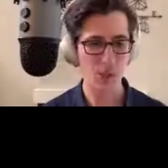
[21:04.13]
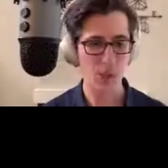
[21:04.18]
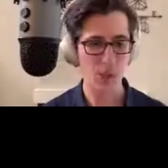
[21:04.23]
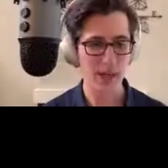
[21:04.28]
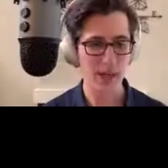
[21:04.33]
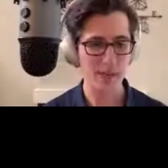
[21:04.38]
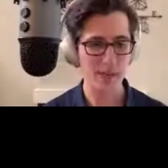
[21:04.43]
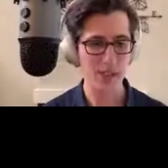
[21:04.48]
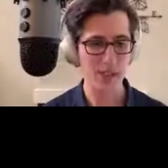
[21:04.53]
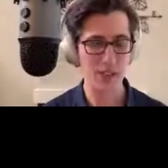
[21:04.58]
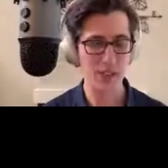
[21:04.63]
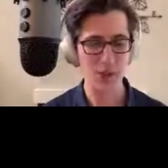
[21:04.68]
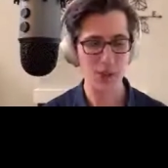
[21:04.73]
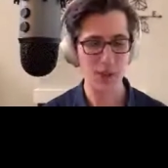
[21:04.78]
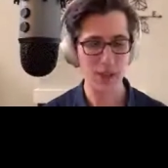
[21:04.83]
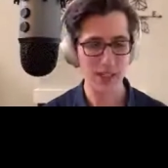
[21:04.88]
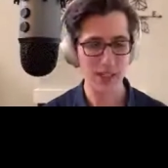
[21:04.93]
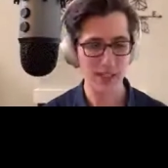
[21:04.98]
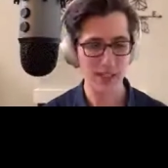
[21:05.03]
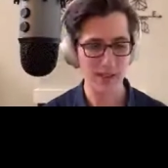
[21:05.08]
I'm
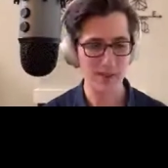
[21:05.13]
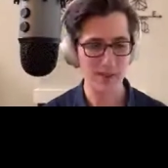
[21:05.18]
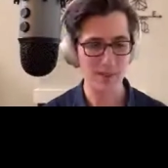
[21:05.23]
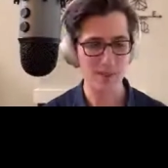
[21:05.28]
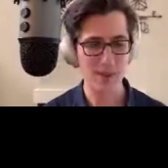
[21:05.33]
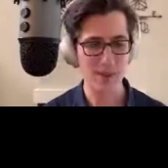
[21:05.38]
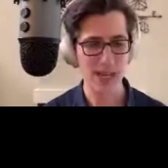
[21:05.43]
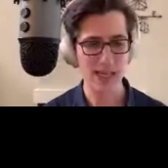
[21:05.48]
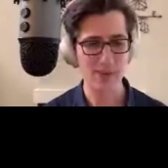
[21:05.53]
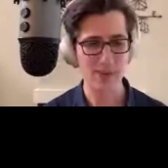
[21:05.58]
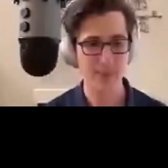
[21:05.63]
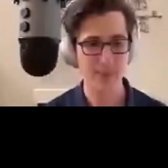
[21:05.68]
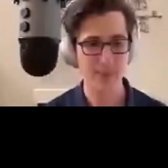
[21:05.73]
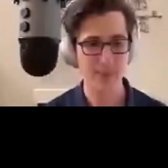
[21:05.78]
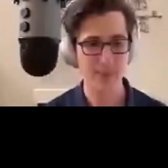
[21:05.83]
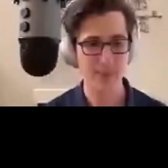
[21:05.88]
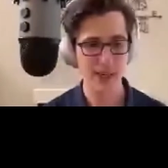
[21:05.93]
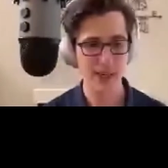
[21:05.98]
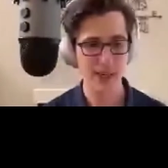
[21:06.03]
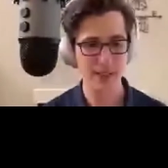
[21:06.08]
doing back in my
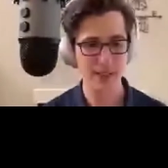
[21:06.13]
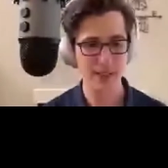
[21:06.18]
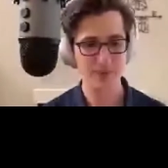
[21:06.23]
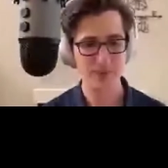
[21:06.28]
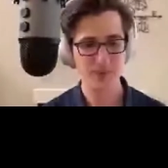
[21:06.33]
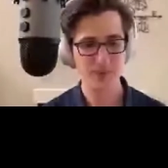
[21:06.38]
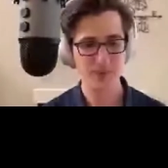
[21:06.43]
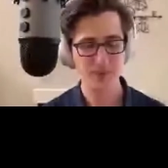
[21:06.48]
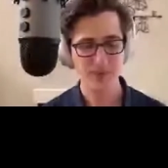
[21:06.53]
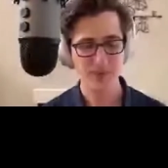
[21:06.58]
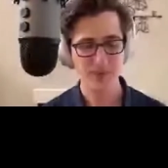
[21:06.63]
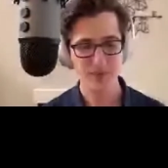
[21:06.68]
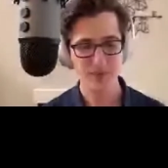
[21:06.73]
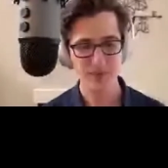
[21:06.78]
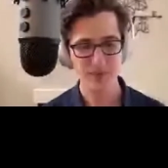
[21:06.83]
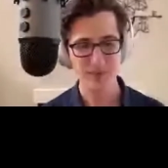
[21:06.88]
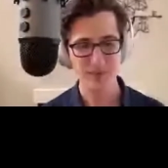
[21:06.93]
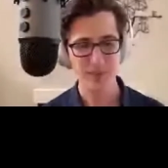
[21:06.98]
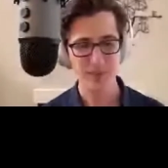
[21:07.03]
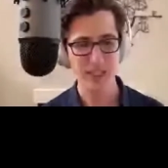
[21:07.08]
grid
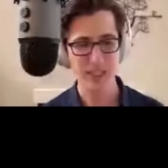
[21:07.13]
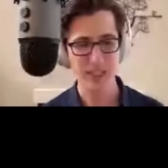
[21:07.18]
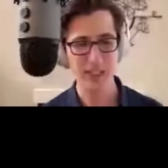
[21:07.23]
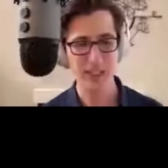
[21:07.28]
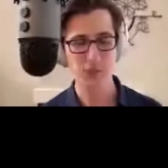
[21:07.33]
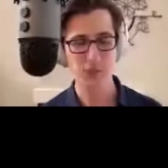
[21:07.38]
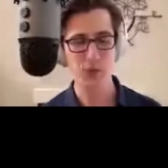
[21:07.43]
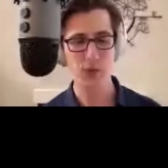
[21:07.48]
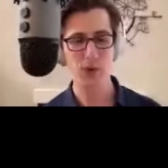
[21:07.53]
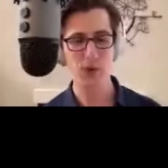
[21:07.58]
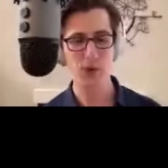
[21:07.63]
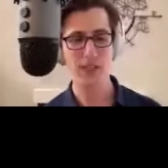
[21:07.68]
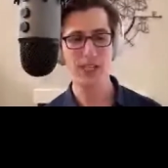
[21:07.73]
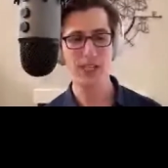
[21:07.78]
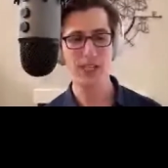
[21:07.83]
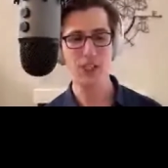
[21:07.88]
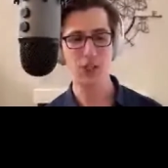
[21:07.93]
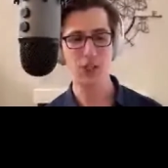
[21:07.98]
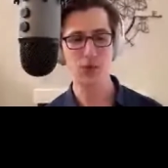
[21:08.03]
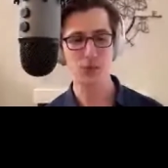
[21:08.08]
is for
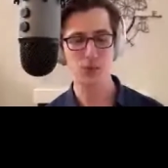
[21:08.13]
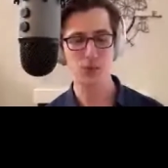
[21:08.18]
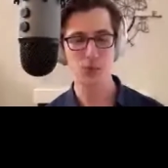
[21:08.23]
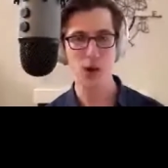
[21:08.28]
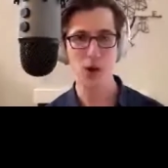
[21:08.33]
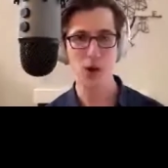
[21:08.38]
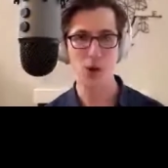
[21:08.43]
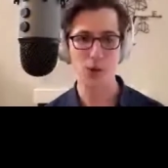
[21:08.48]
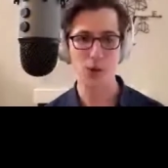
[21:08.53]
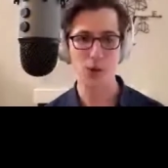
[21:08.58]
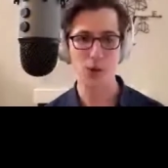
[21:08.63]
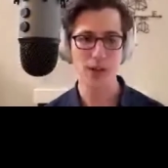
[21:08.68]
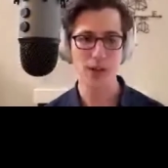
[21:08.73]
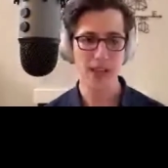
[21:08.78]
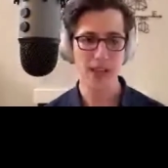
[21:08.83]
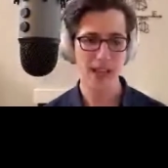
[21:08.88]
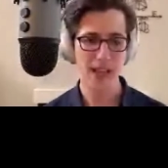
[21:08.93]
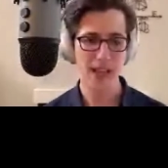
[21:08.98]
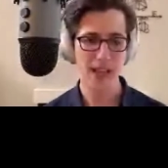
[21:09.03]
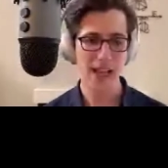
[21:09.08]
each row,
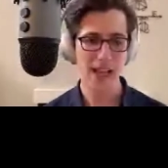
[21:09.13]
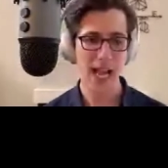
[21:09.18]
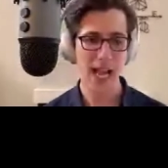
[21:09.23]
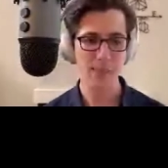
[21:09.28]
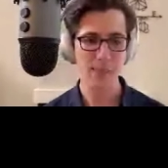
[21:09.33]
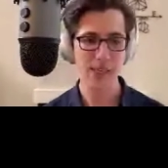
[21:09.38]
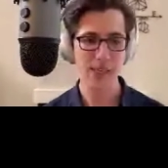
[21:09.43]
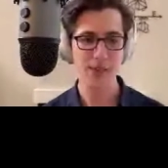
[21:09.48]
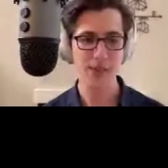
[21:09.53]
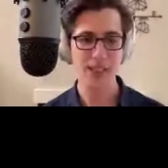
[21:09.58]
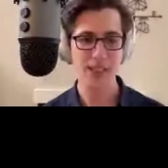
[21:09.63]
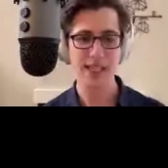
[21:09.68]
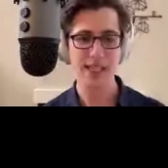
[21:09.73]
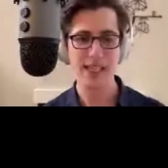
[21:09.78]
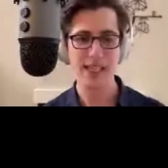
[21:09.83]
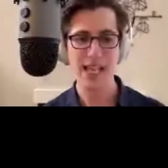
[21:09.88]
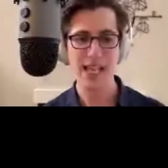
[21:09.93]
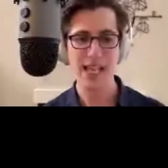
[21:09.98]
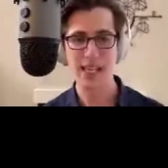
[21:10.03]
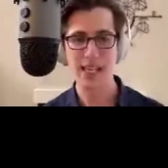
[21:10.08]
I'm giving a
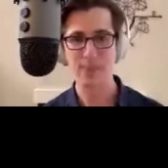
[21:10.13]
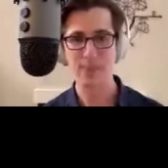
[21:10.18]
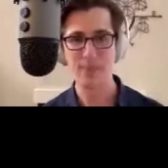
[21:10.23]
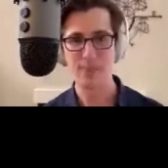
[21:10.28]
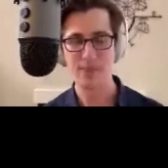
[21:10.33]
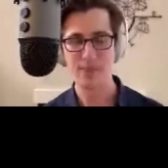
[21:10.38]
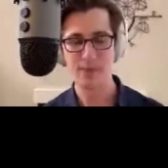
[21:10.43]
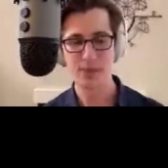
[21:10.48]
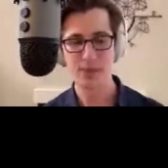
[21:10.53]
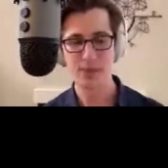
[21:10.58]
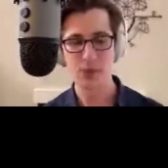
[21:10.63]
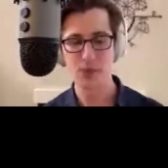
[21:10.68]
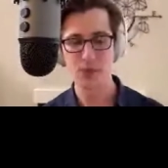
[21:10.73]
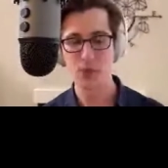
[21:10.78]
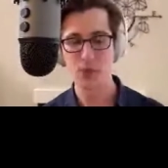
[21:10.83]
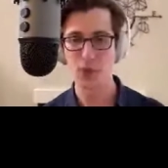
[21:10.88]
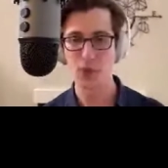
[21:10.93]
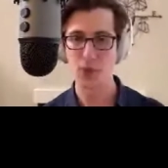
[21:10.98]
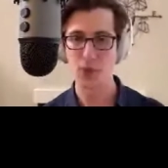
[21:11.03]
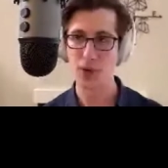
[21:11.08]
name
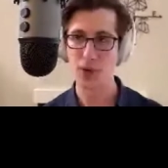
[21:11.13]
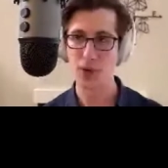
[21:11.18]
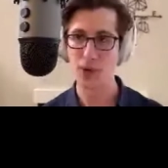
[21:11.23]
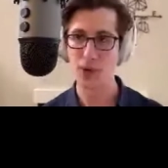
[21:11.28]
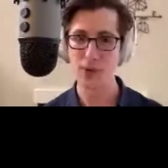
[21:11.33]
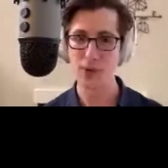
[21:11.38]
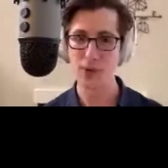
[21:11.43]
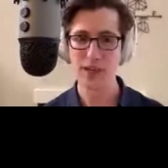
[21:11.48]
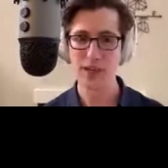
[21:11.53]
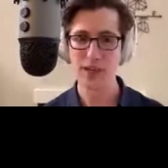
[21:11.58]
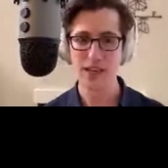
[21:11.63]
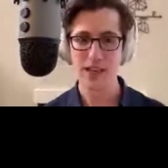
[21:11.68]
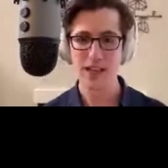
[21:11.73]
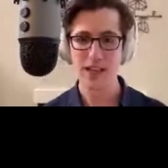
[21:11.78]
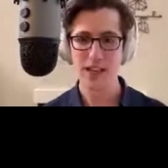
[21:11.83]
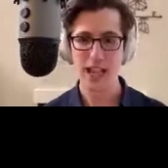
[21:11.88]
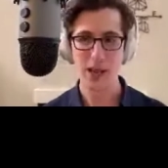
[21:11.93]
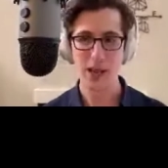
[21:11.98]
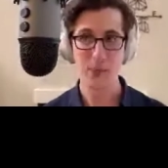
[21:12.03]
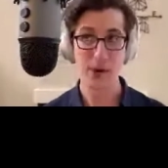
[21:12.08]
for the row.
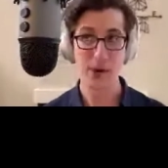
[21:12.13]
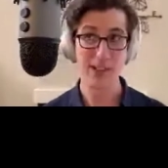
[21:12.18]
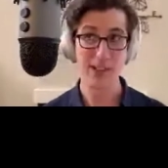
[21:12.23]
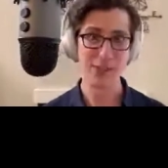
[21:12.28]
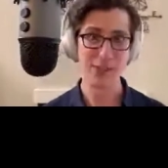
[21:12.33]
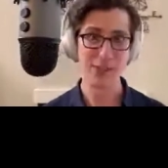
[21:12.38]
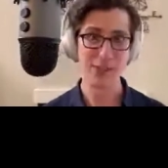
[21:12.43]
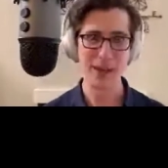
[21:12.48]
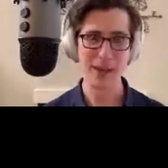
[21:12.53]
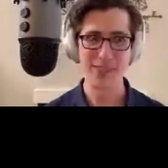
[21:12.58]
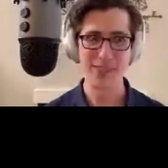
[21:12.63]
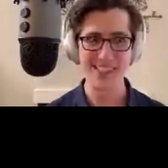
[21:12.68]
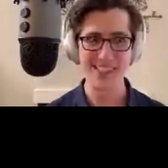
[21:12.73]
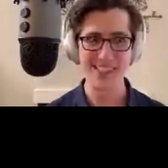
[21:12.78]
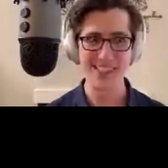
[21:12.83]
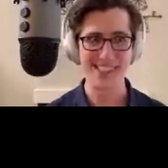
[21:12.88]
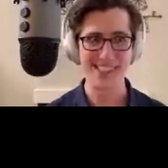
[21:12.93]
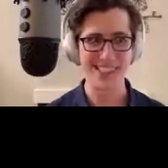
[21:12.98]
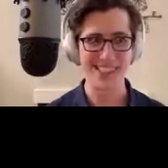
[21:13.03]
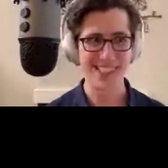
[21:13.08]
And what I love about
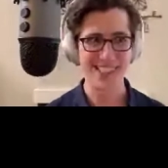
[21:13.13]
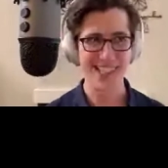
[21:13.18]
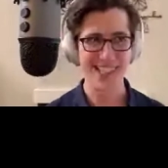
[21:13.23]
this is,